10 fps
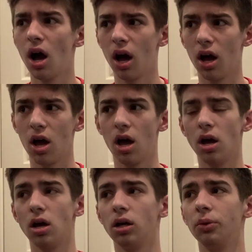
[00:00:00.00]

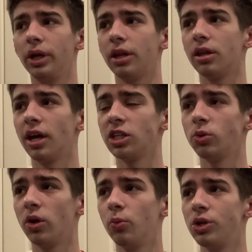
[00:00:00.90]
You get to the next
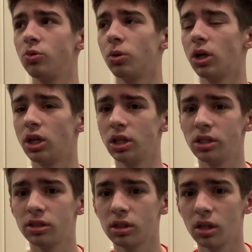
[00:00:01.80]
one, which was,